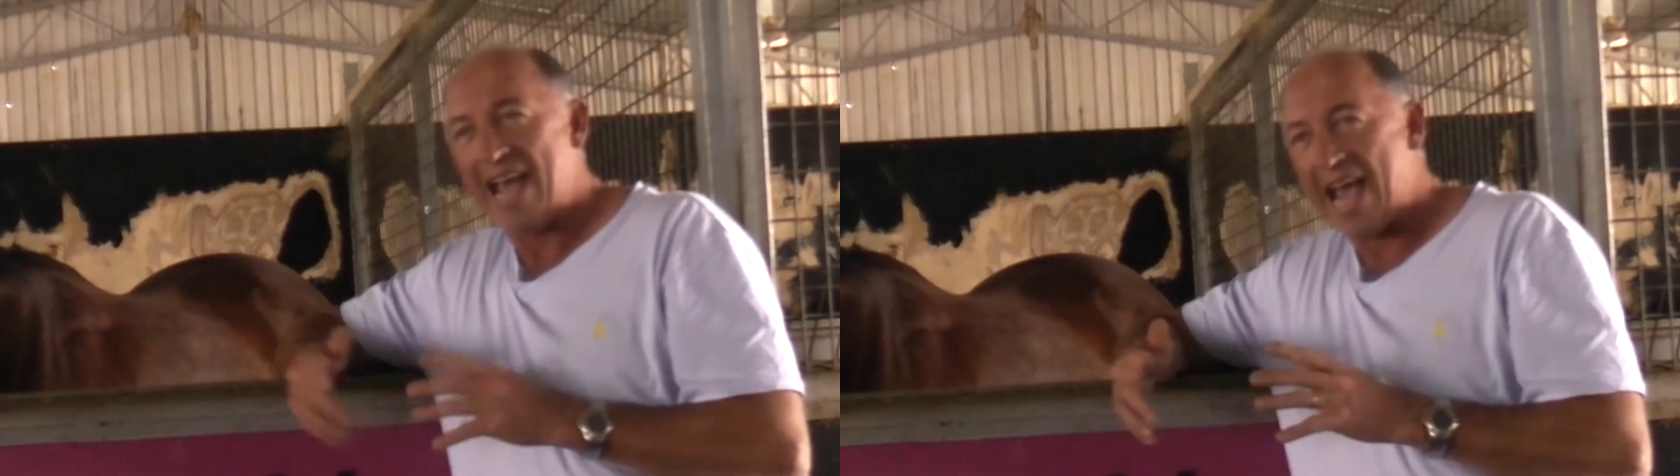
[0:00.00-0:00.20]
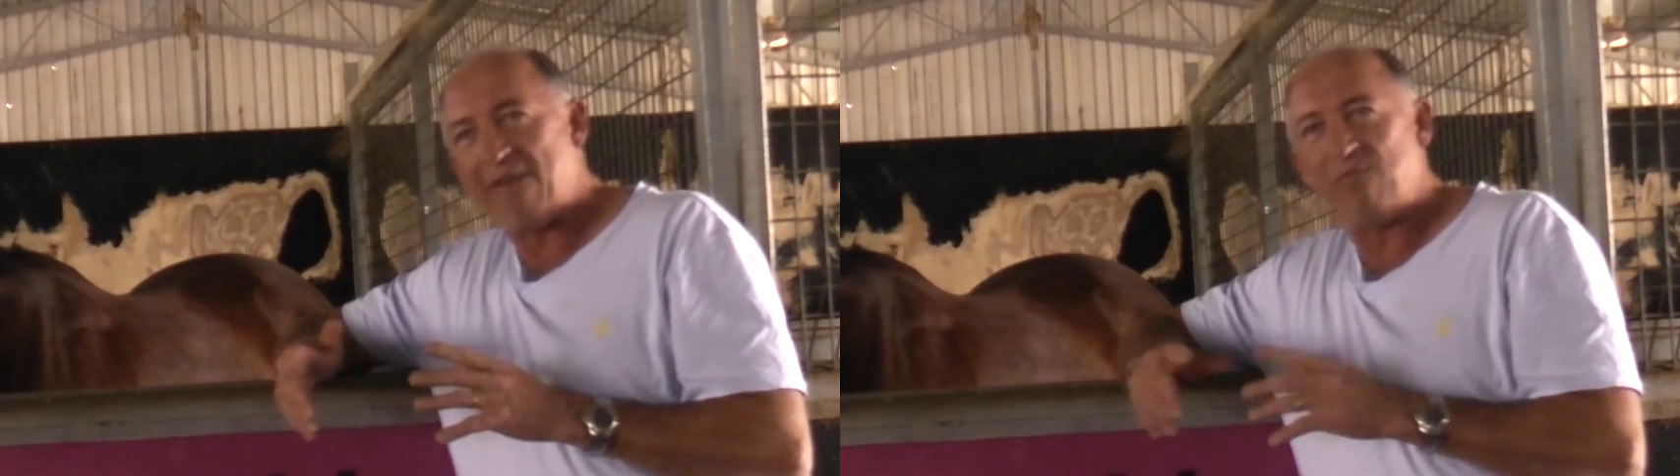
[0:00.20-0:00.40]

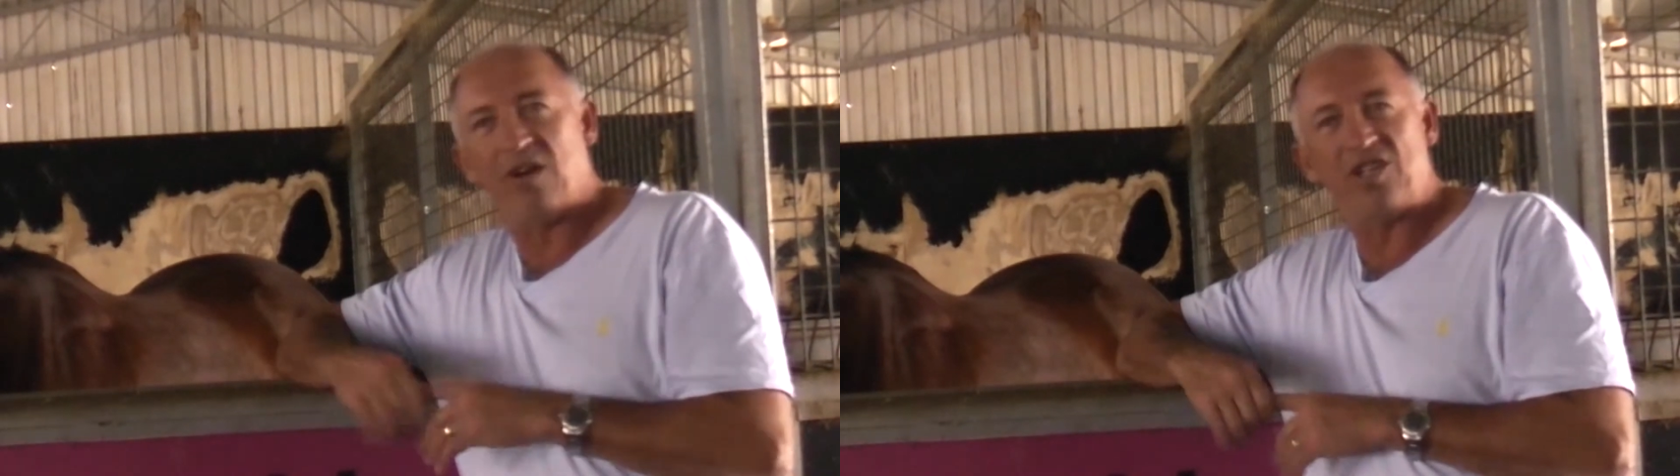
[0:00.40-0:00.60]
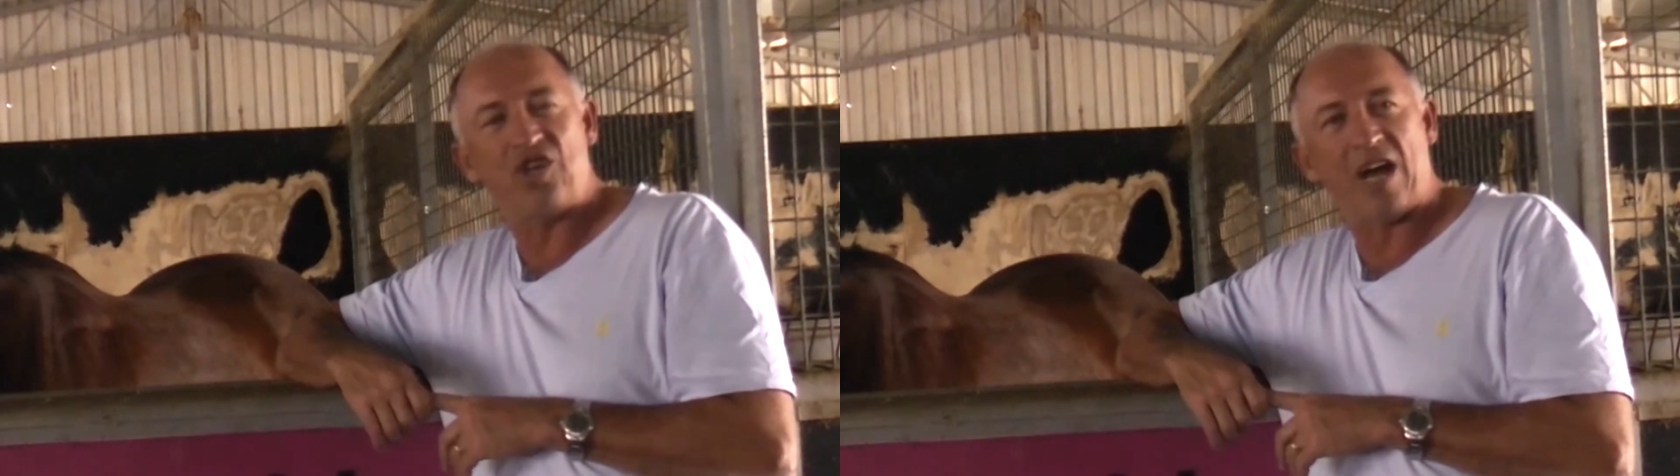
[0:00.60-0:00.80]
add
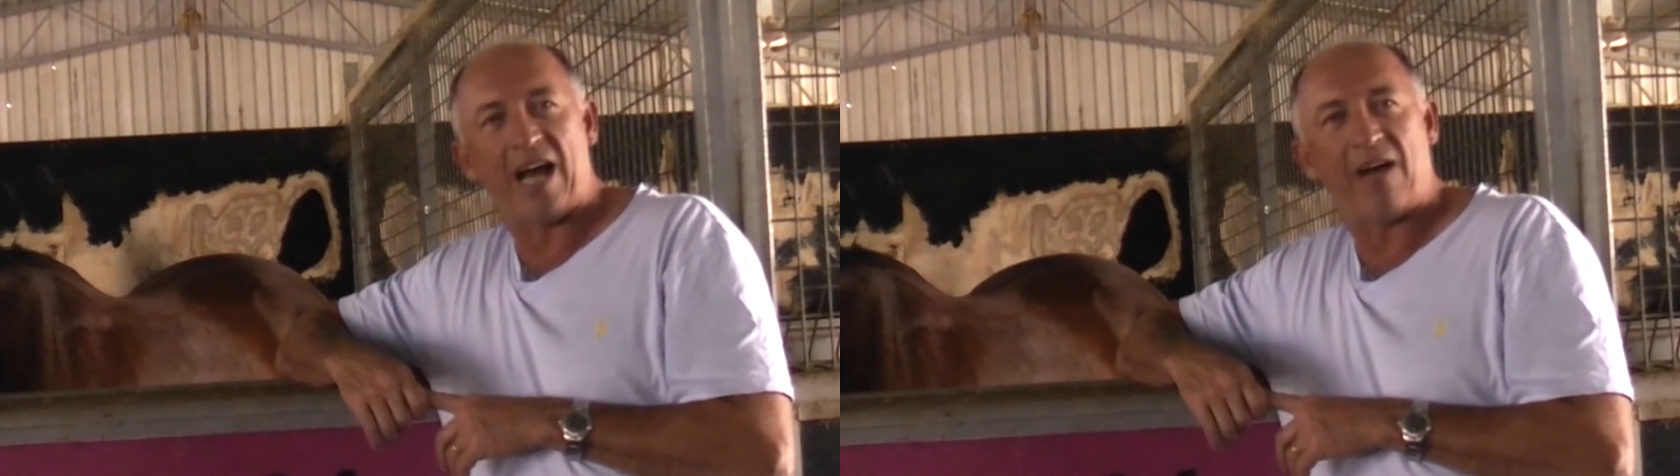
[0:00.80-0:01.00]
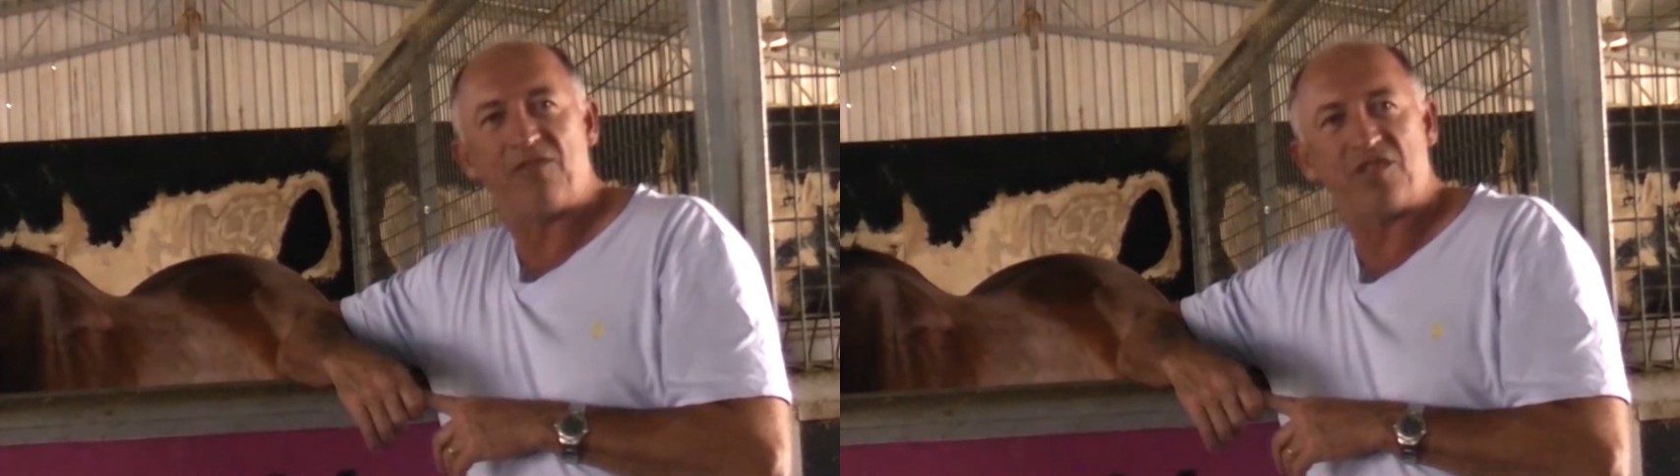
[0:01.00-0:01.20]
my
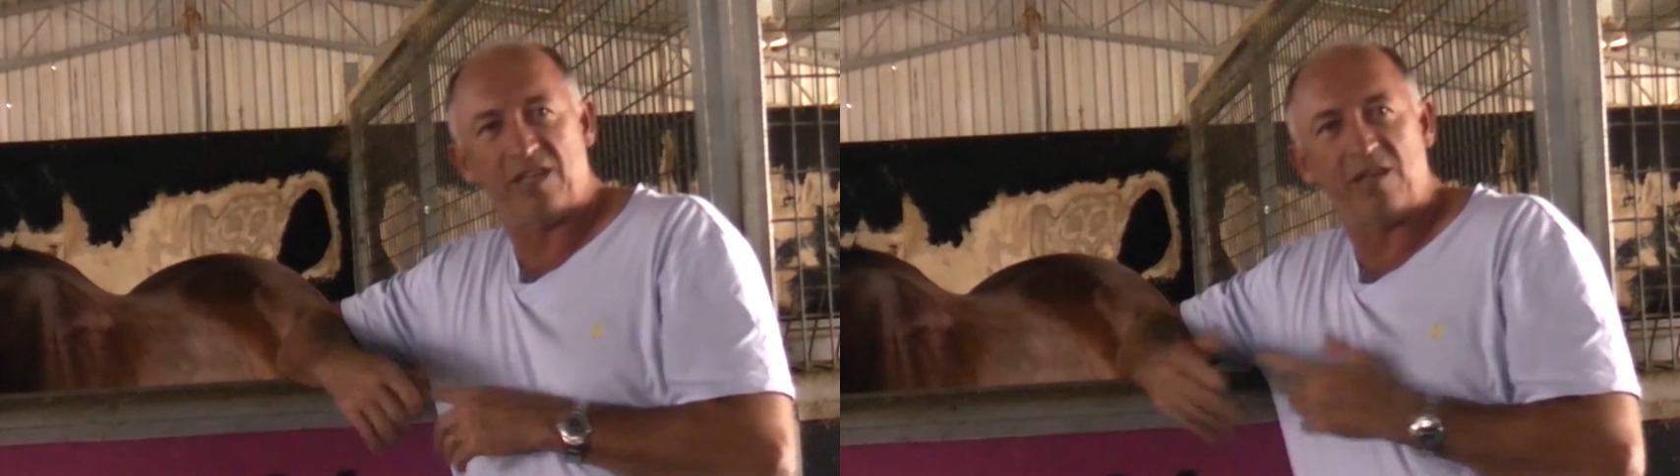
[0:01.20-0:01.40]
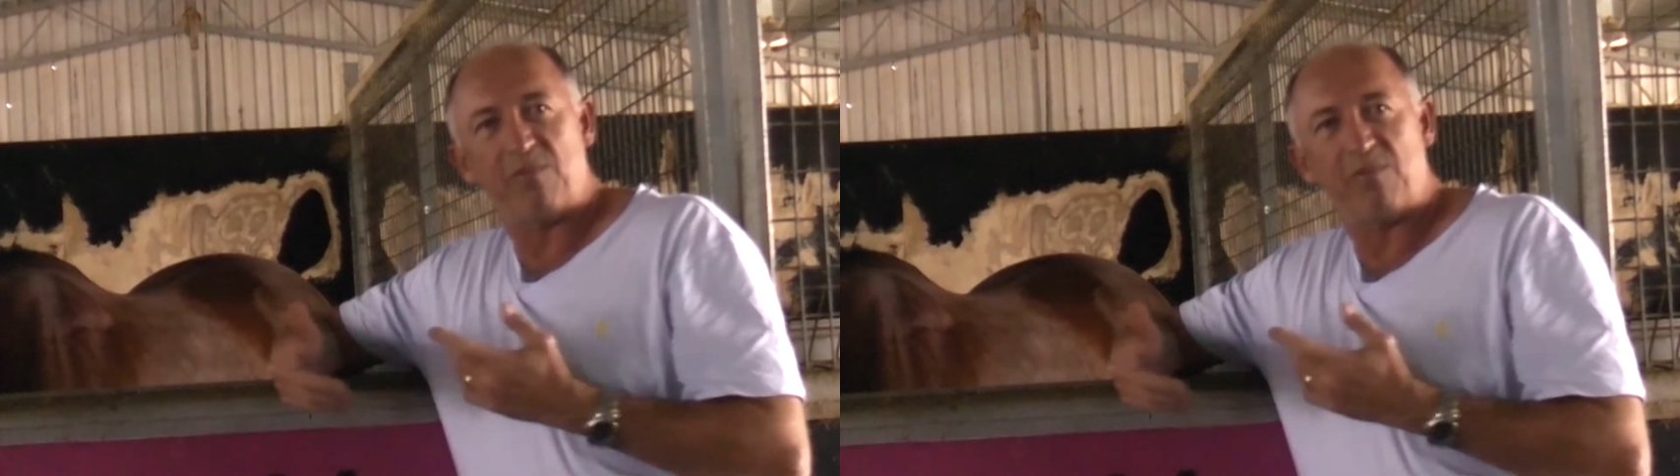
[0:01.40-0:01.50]
chaffs and the